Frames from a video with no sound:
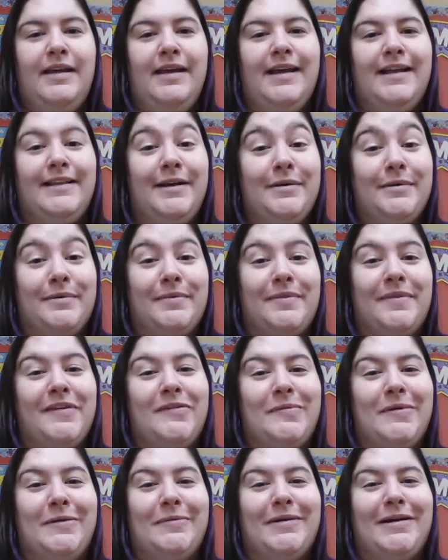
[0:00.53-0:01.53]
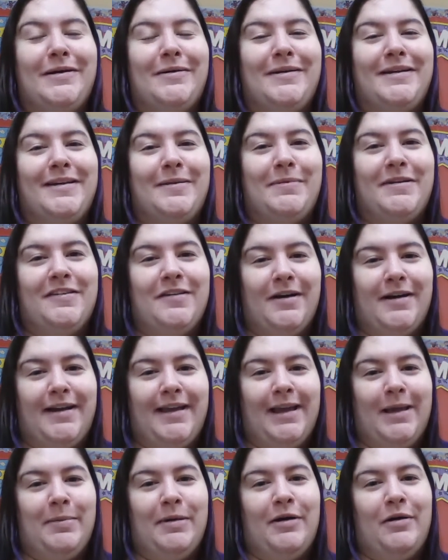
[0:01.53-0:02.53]
Hello, this week we're going to be
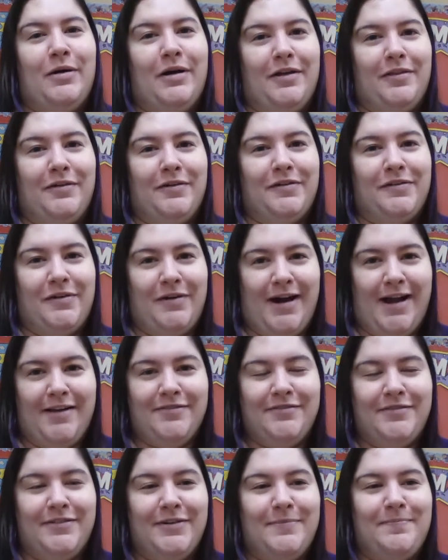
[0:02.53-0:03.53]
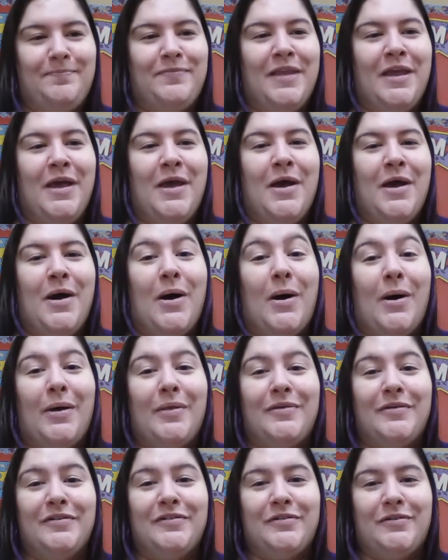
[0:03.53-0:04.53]
talking about author's craft.
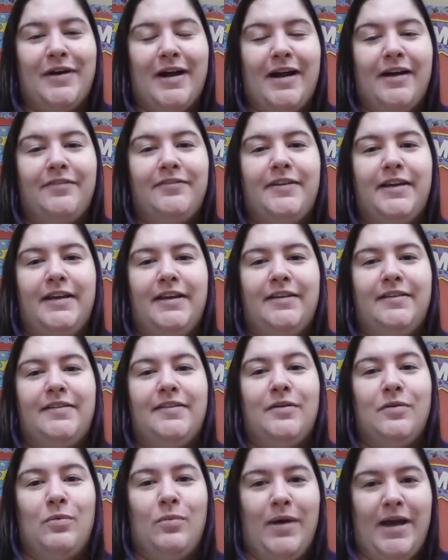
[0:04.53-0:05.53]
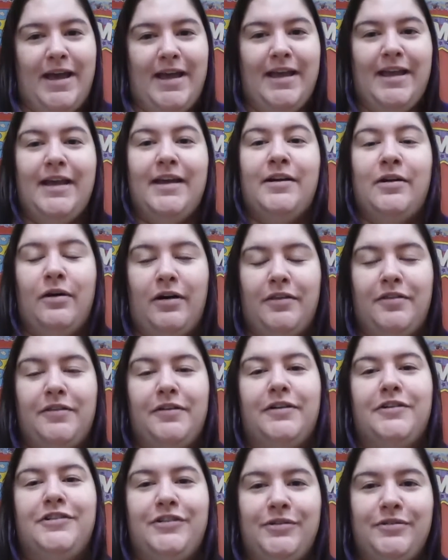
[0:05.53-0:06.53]
Author's craft is the way an
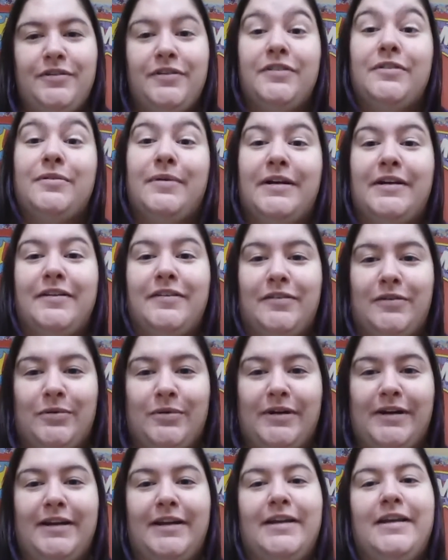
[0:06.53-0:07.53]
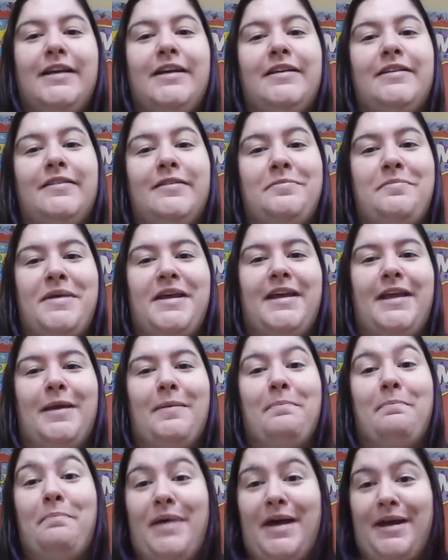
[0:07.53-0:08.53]
author chooses to write a story to make
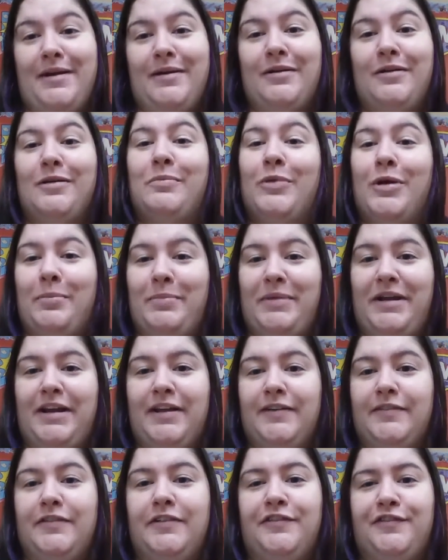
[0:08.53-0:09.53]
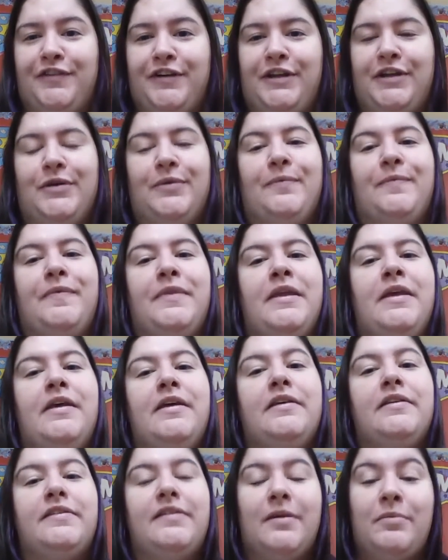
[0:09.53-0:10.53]
it better or more meaningful for you.
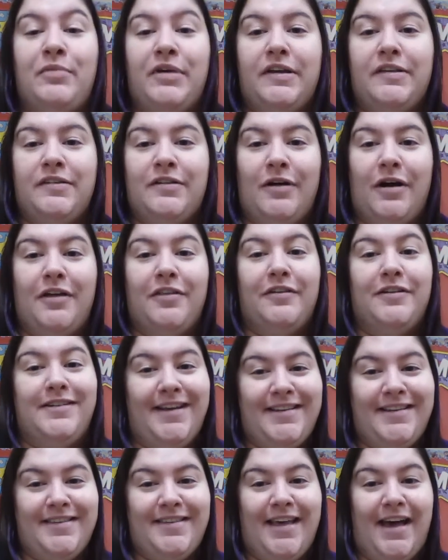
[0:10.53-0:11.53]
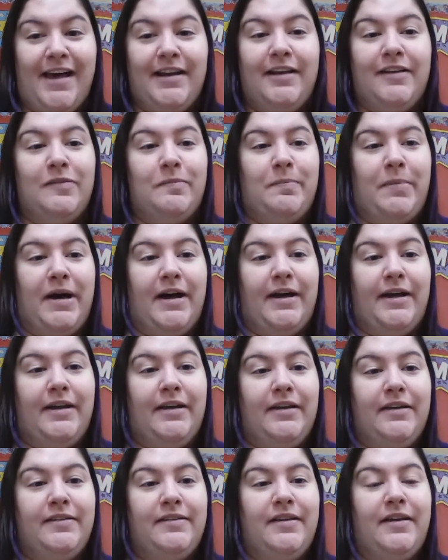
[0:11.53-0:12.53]
Some ways an author does that is
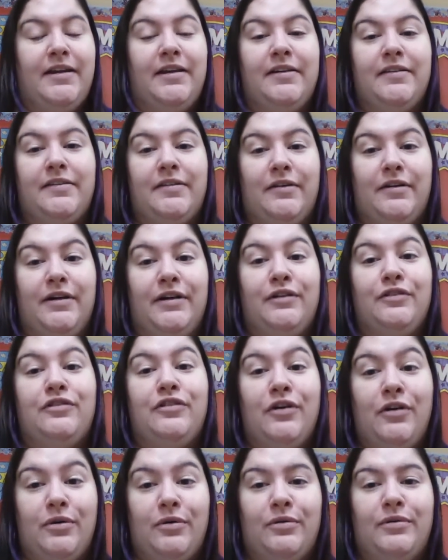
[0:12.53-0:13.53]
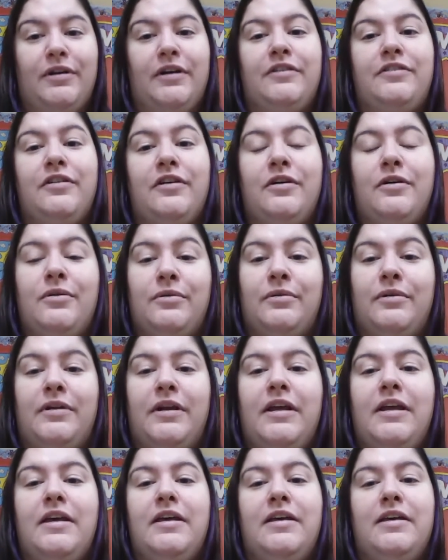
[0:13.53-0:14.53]
by setting a certain tone. A tone
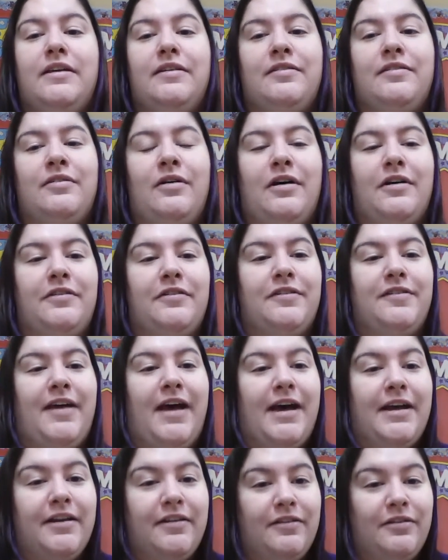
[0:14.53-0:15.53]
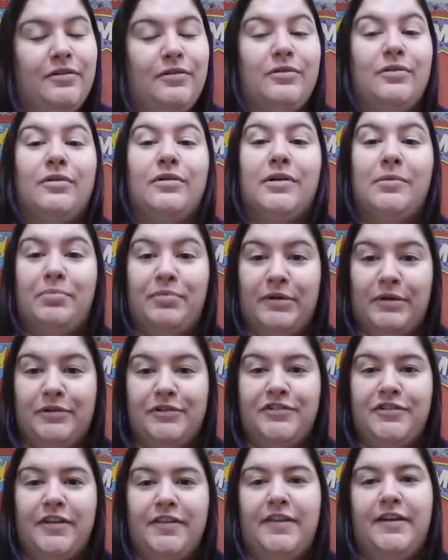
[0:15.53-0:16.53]
is an author's attitude or
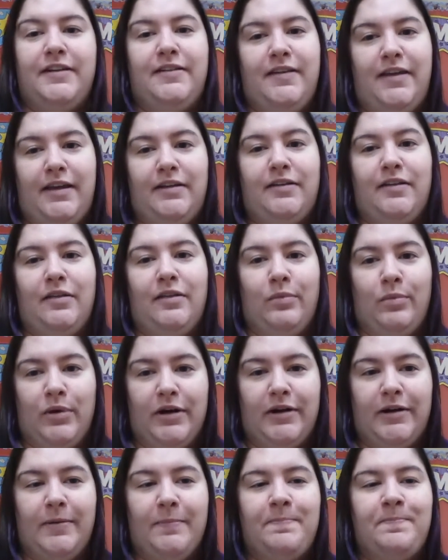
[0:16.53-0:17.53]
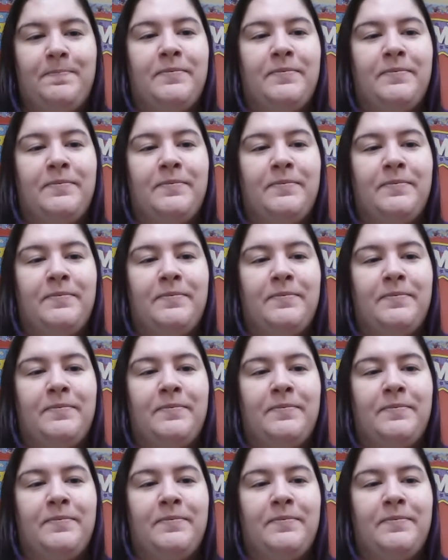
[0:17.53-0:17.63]
approach that they take to the work.